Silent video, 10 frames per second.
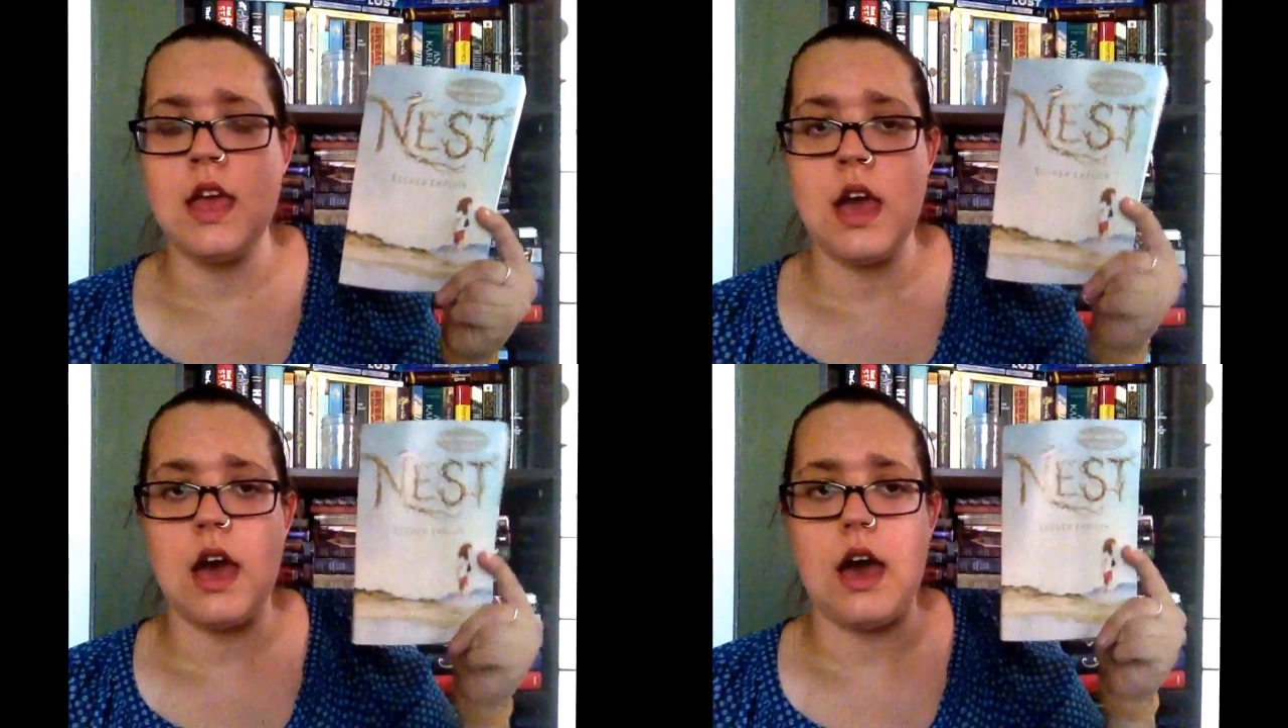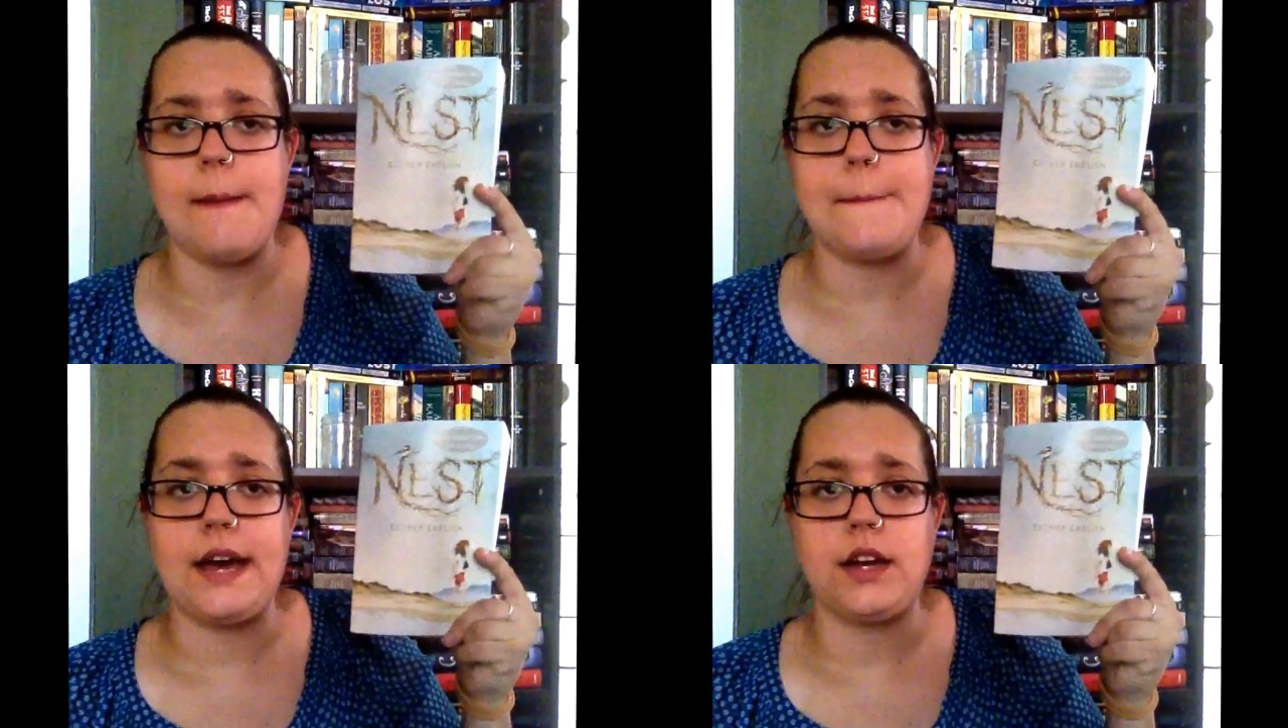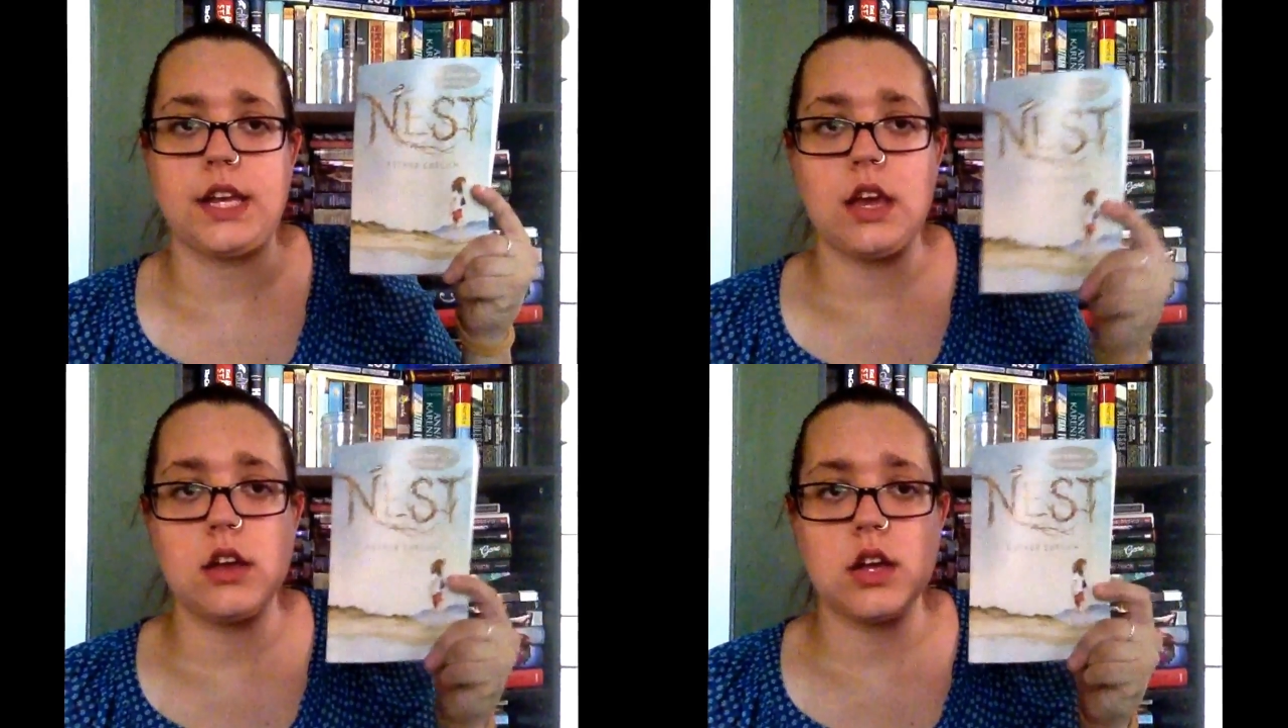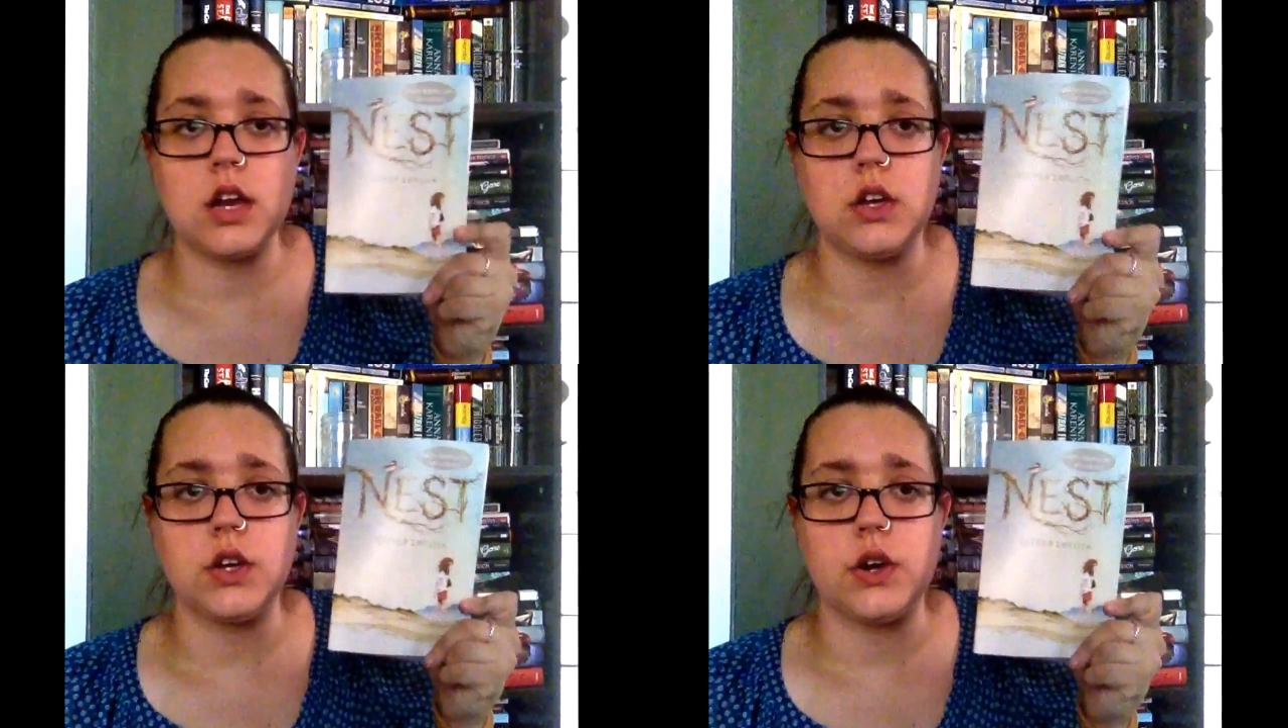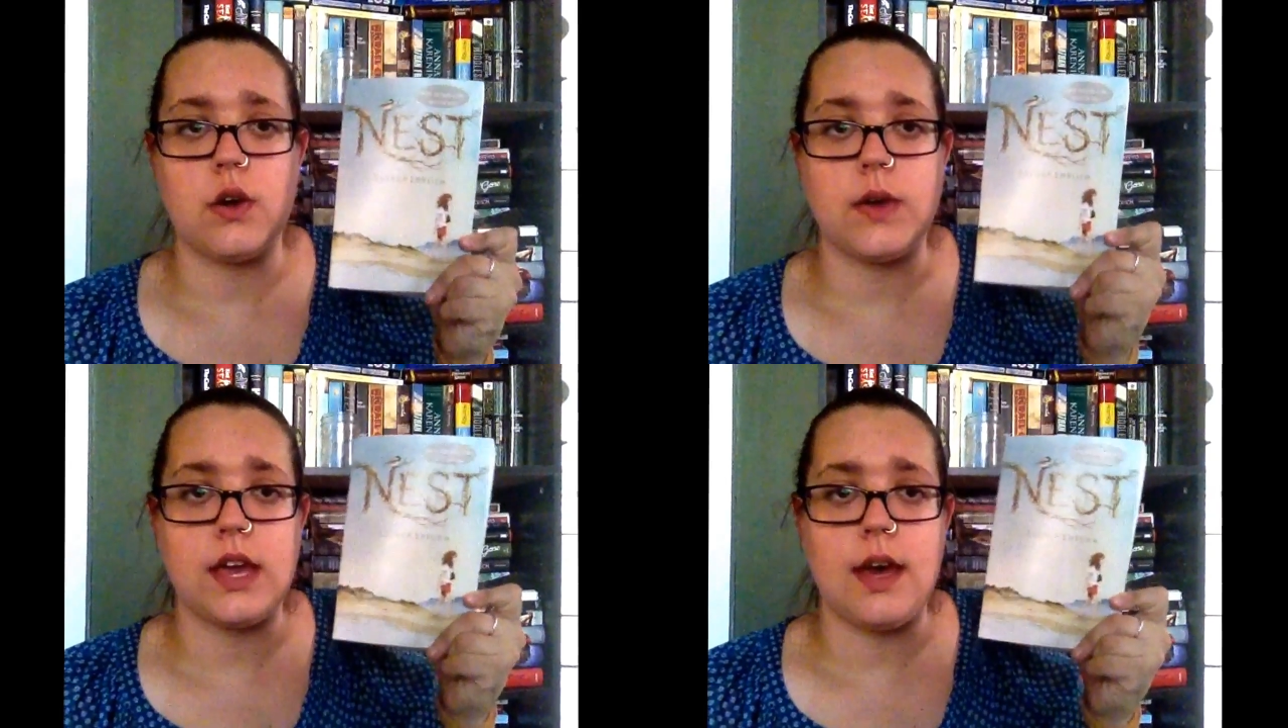about a young girl
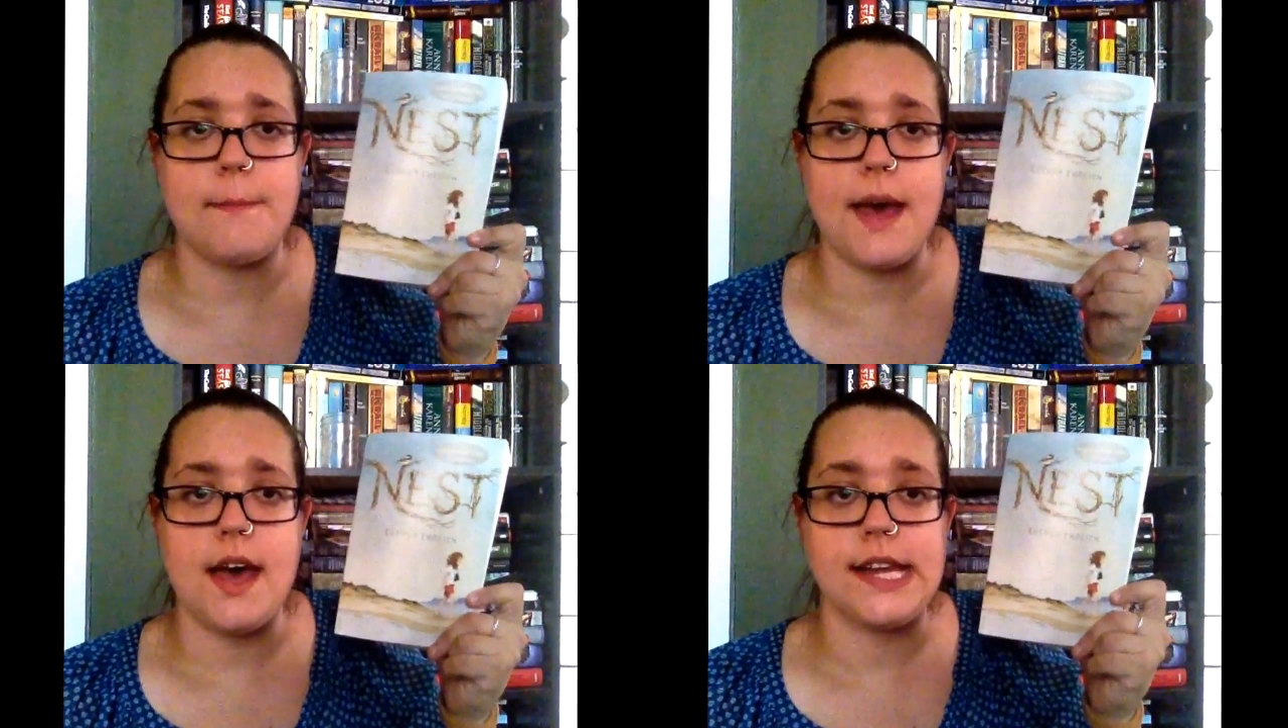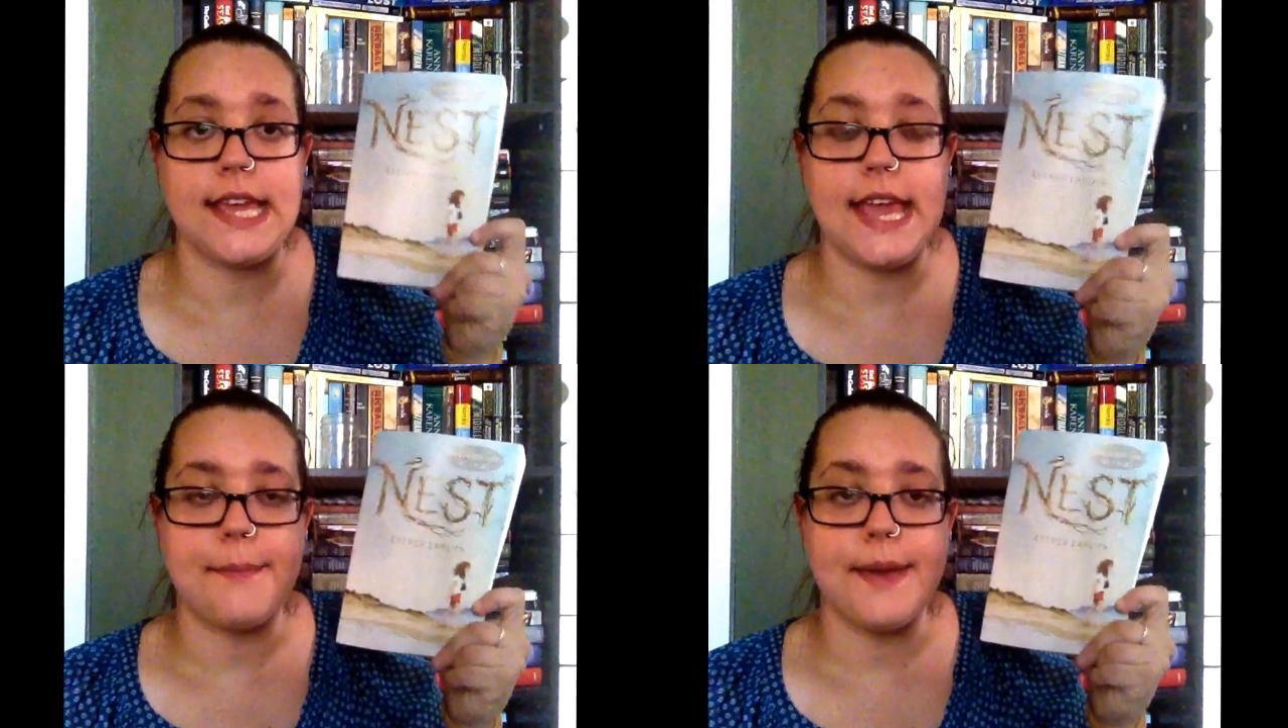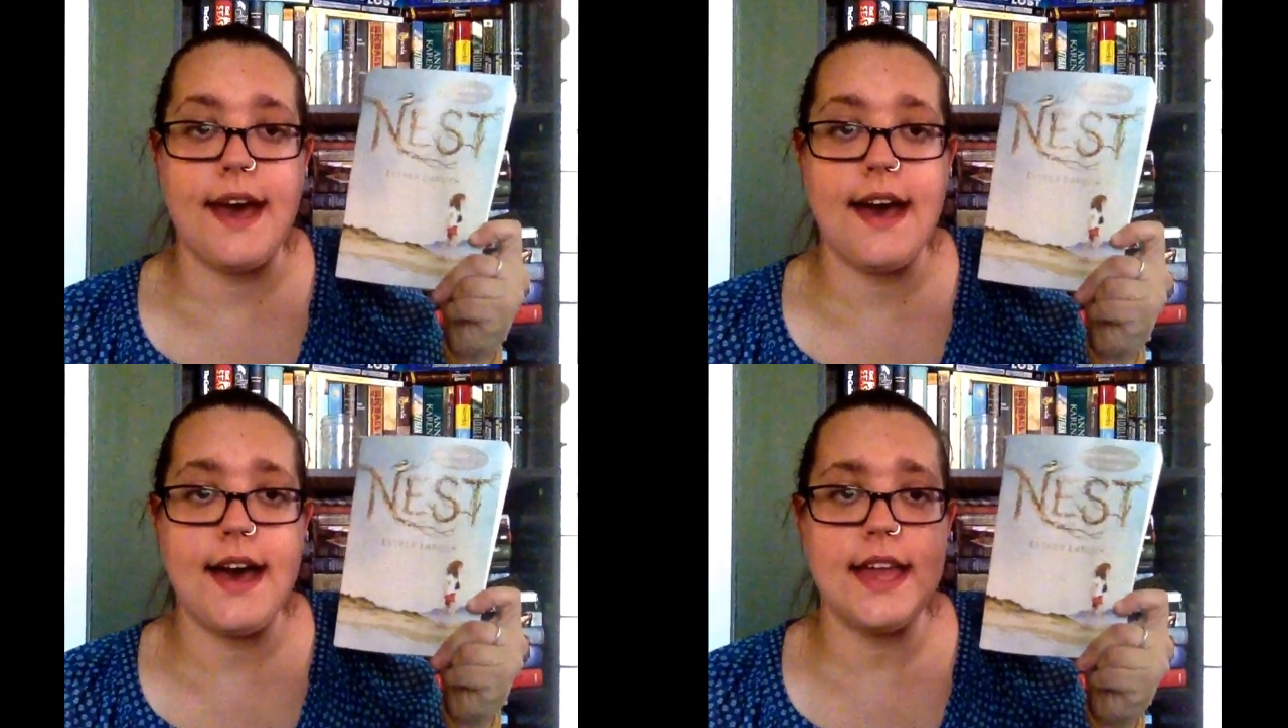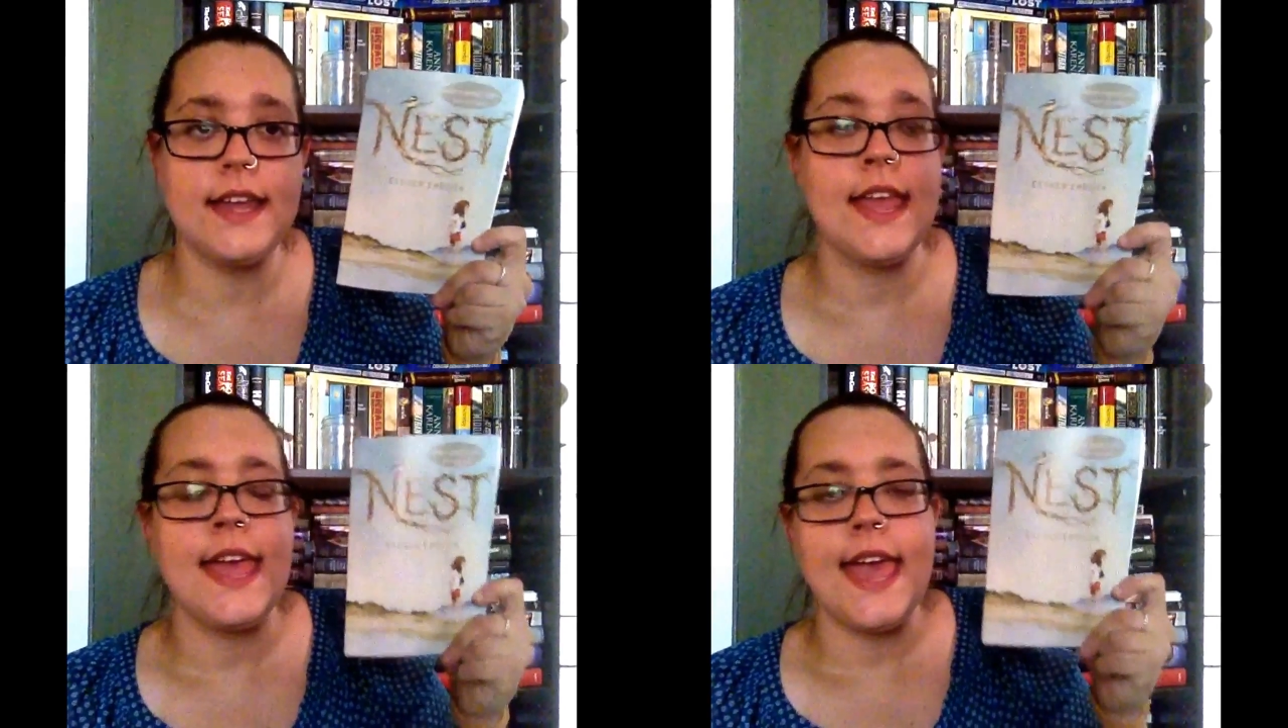growing up on Cape Cod,